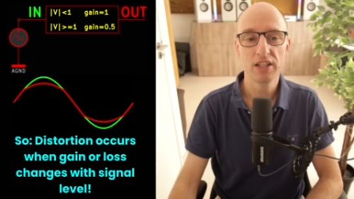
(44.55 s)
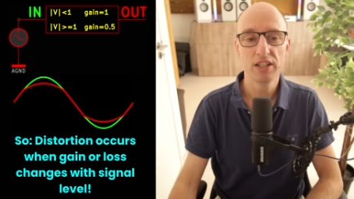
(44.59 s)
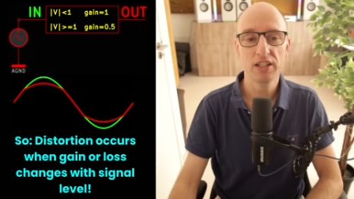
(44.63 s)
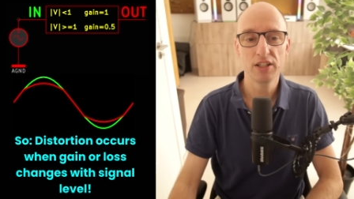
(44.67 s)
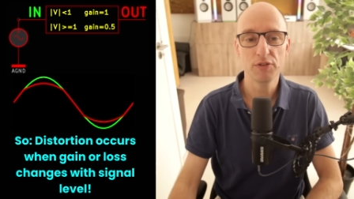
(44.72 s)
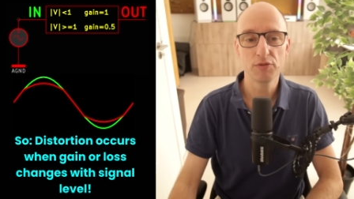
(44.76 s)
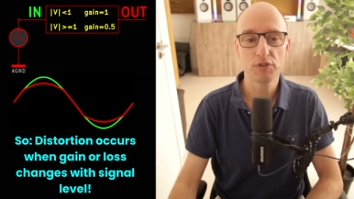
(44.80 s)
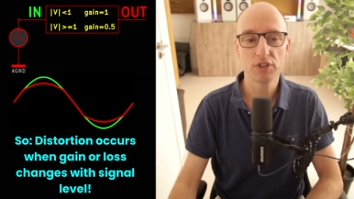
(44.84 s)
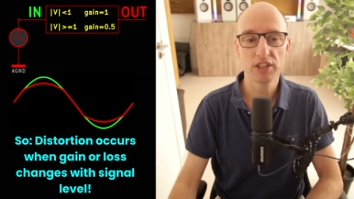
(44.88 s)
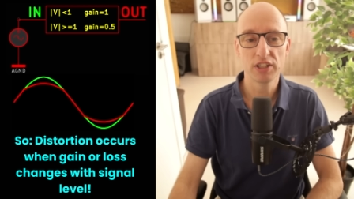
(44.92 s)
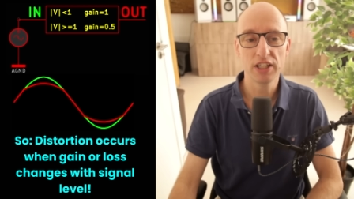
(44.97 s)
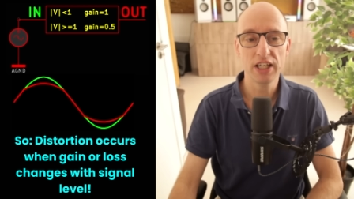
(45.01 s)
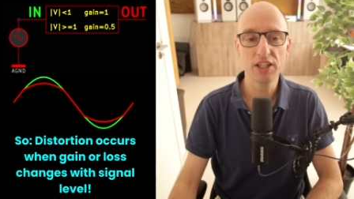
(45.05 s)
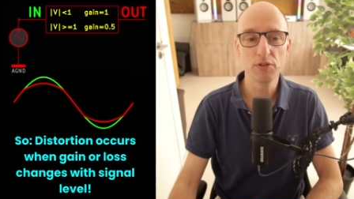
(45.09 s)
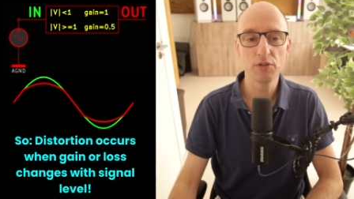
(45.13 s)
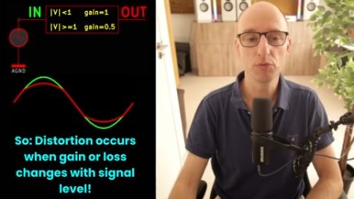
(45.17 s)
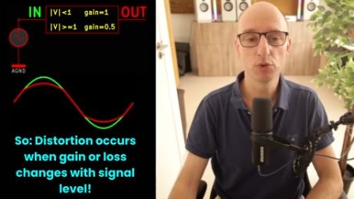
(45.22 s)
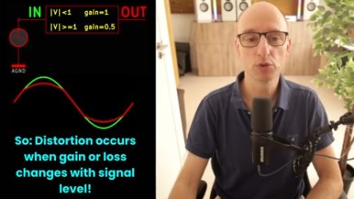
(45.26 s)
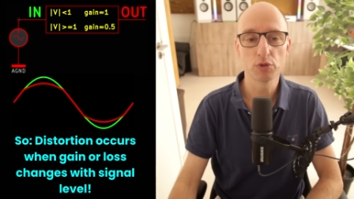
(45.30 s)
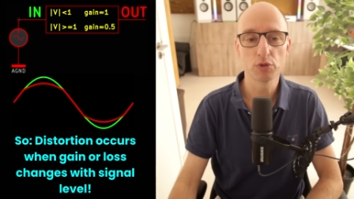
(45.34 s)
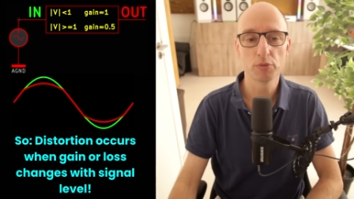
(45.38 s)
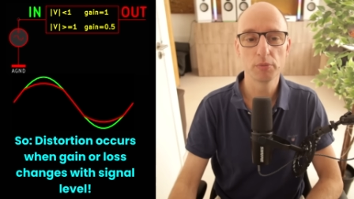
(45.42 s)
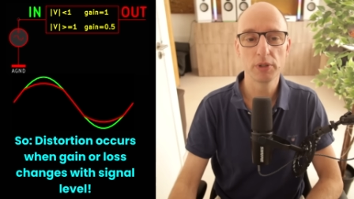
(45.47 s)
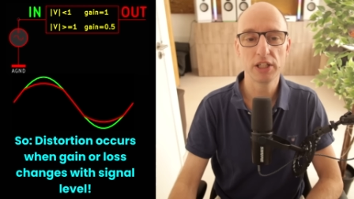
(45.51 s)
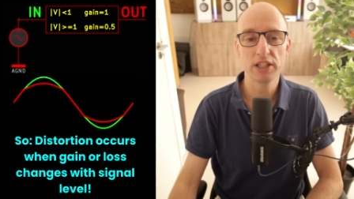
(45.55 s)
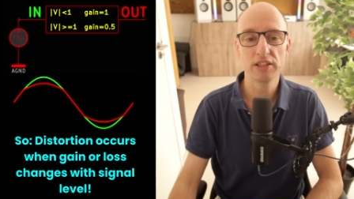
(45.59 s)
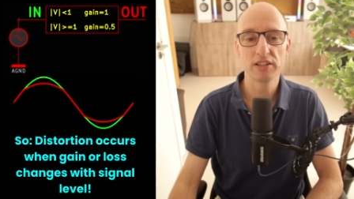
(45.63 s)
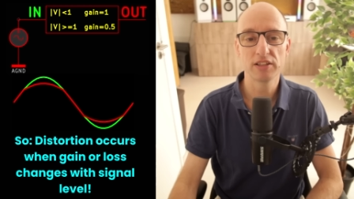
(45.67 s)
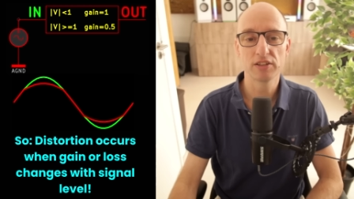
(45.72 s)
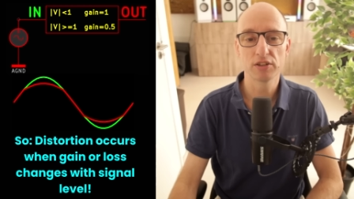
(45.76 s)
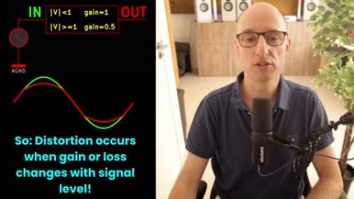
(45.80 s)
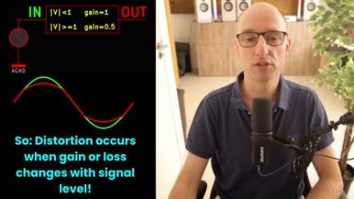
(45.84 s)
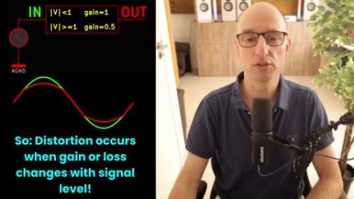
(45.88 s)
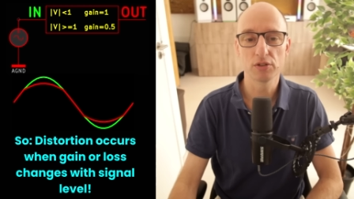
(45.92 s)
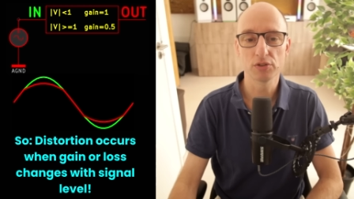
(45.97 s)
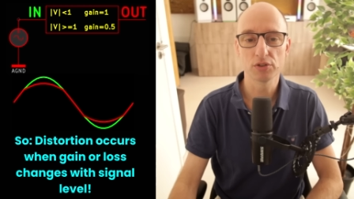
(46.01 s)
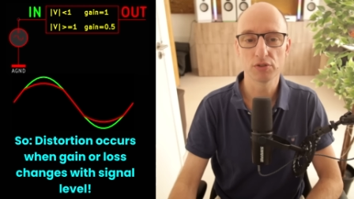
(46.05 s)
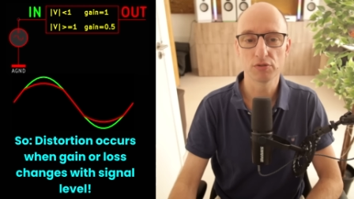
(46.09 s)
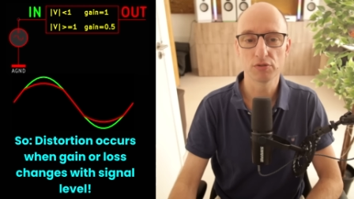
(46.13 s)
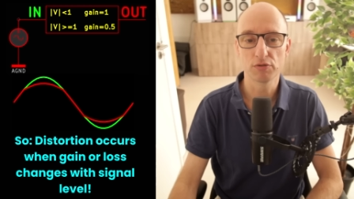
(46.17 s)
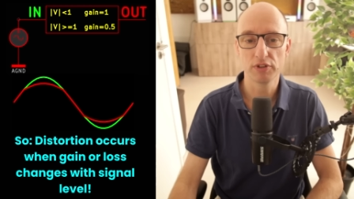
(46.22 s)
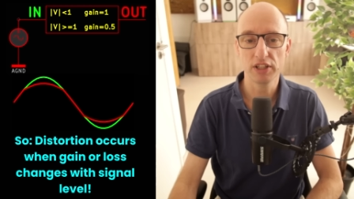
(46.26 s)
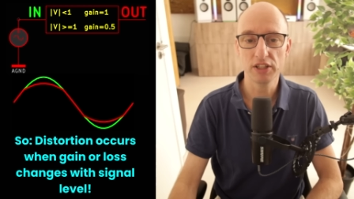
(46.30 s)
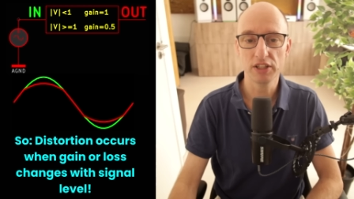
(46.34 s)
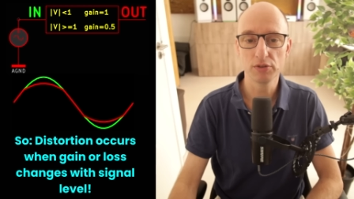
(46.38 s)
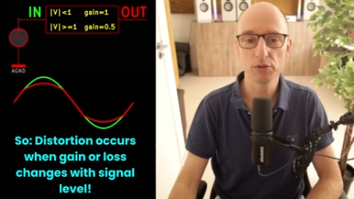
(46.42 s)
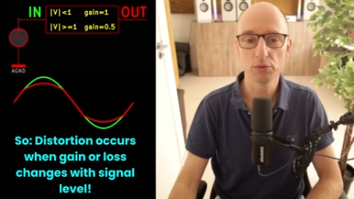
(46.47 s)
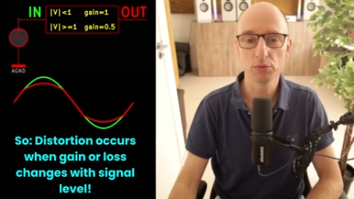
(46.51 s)
If the gain would remain at a constant
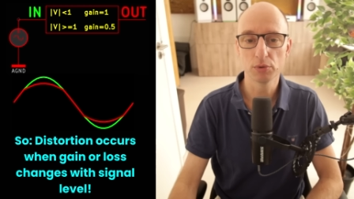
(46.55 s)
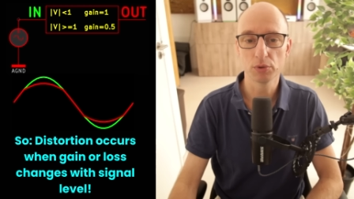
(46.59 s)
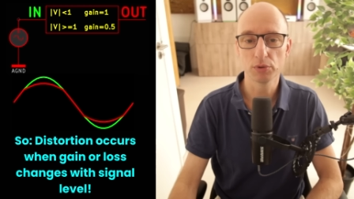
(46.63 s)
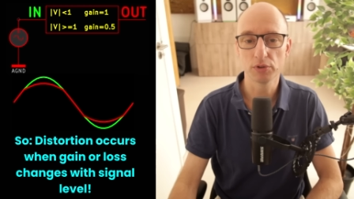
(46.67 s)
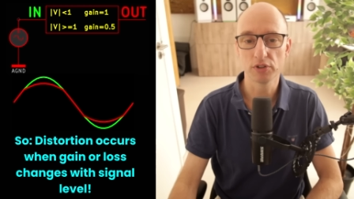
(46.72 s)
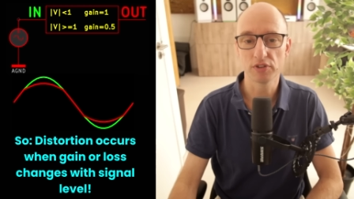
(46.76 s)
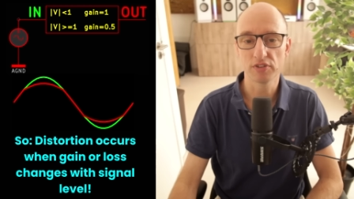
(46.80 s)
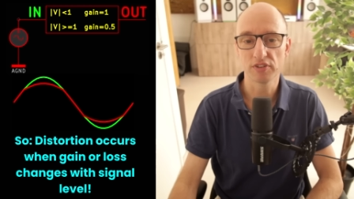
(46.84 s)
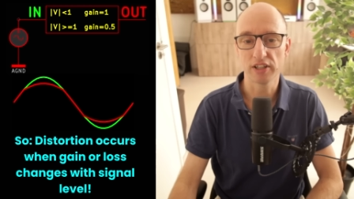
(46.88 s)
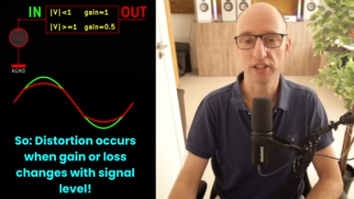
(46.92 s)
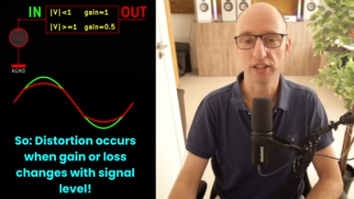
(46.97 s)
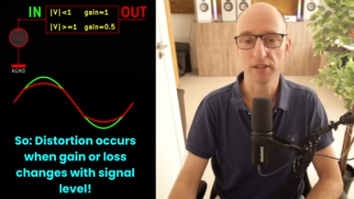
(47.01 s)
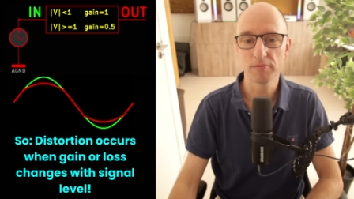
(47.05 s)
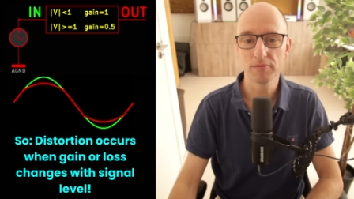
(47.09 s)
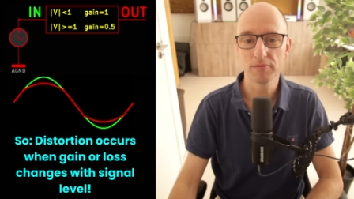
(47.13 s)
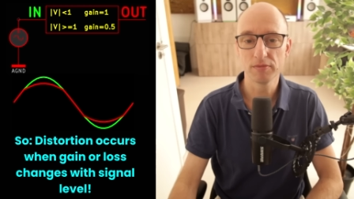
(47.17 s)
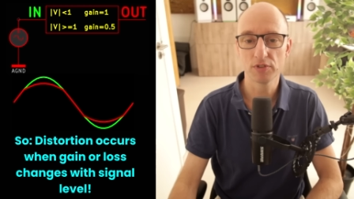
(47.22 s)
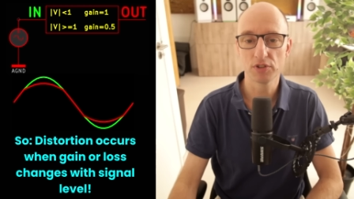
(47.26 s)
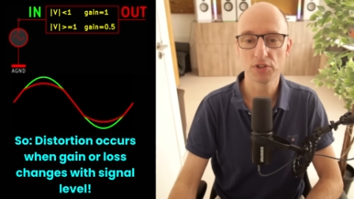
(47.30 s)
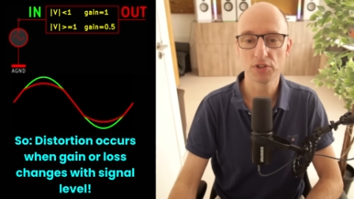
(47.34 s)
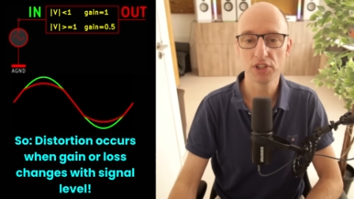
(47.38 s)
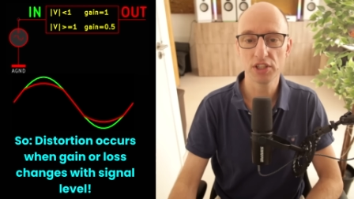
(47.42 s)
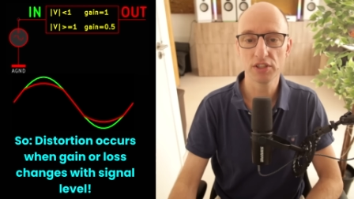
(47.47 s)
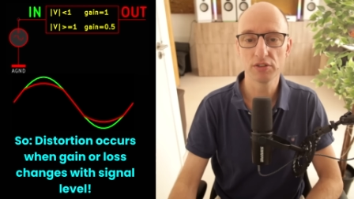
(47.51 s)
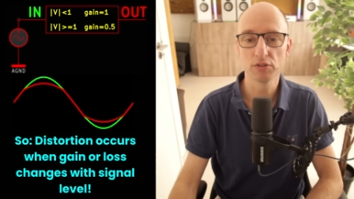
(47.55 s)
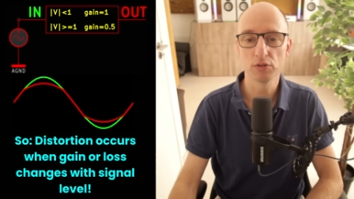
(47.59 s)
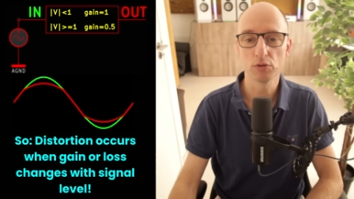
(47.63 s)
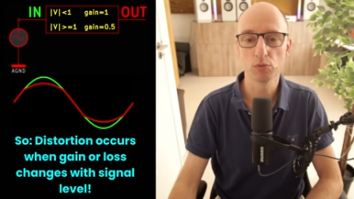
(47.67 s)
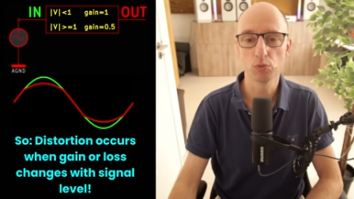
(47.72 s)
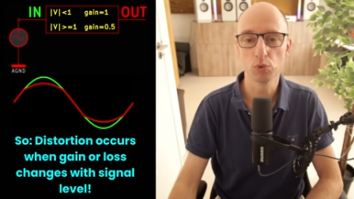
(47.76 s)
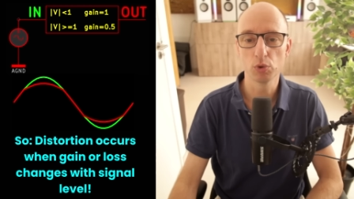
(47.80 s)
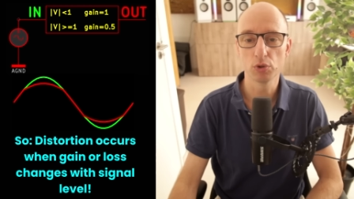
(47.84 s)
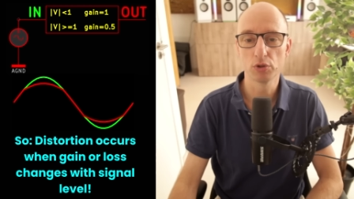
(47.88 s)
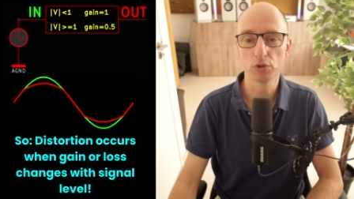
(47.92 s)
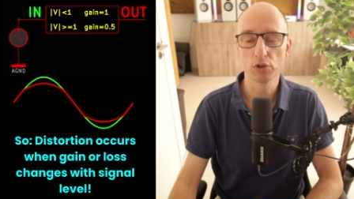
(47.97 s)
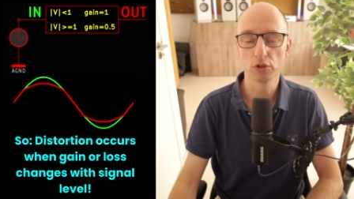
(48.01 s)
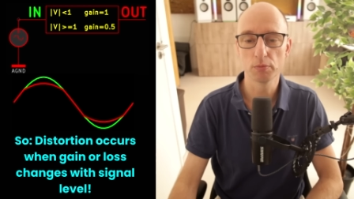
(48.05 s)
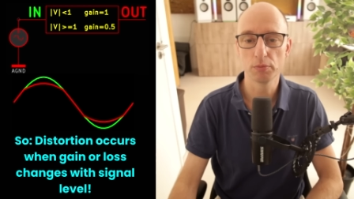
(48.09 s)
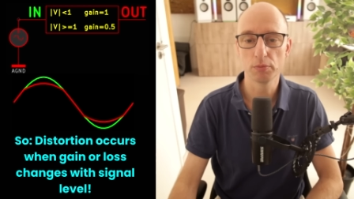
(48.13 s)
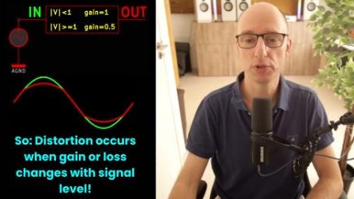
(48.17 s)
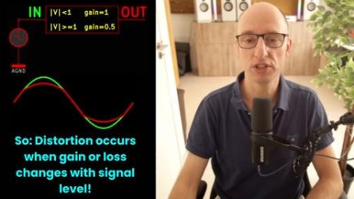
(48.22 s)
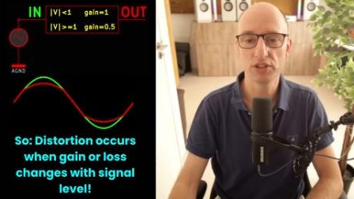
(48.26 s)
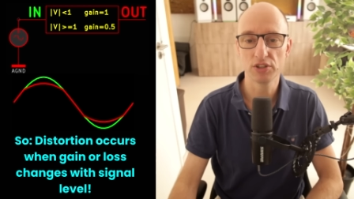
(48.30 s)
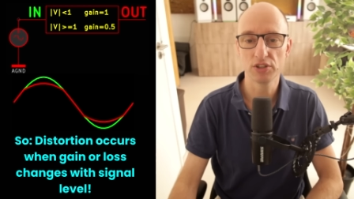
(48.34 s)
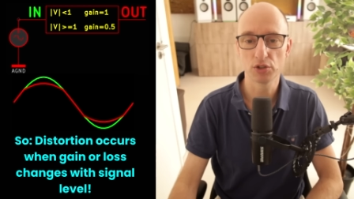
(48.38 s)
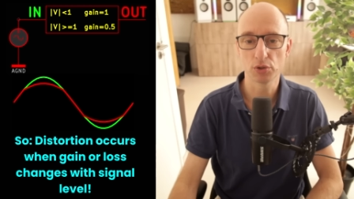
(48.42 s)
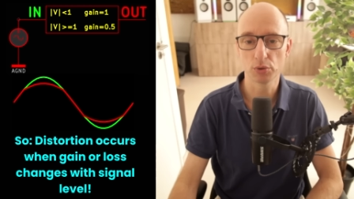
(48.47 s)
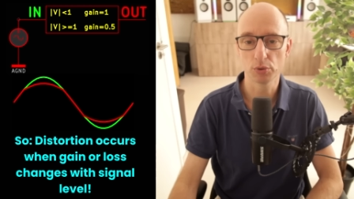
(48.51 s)
value all the time, the signal would not
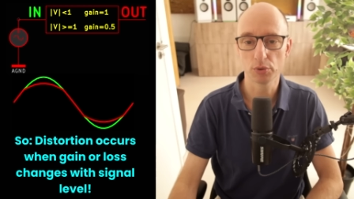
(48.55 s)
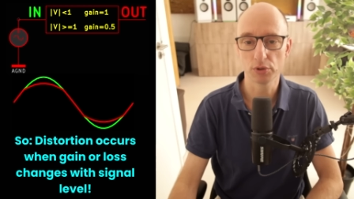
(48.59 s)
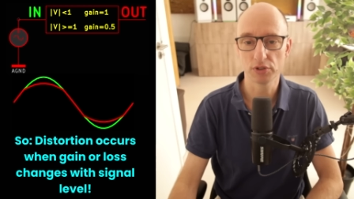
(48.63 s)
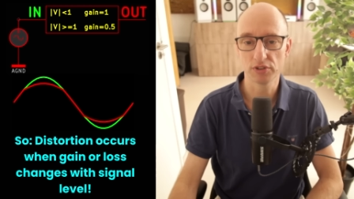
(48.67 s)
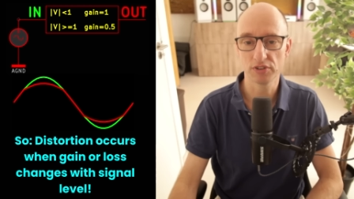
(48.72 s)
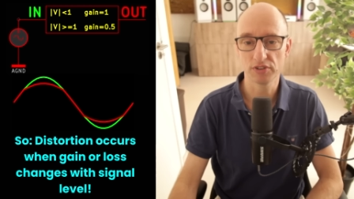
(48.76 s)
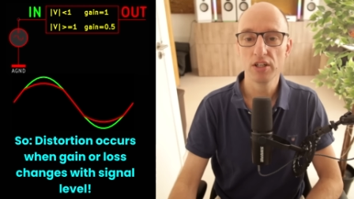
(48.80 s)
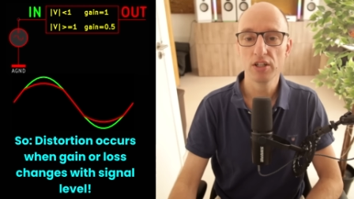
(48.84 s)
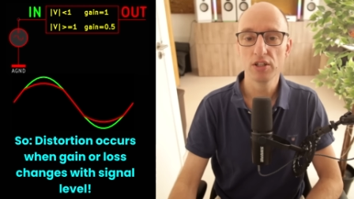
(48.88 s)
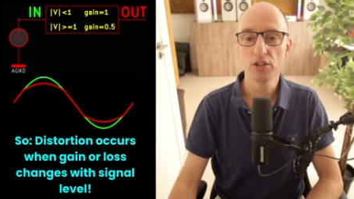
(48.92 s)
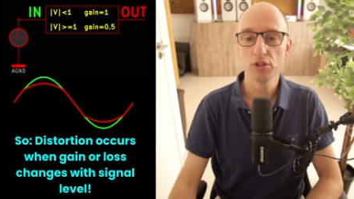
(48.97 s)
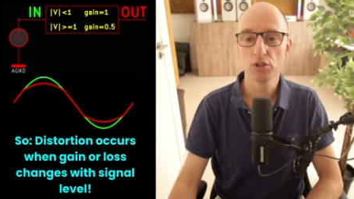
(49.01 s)
be distorted.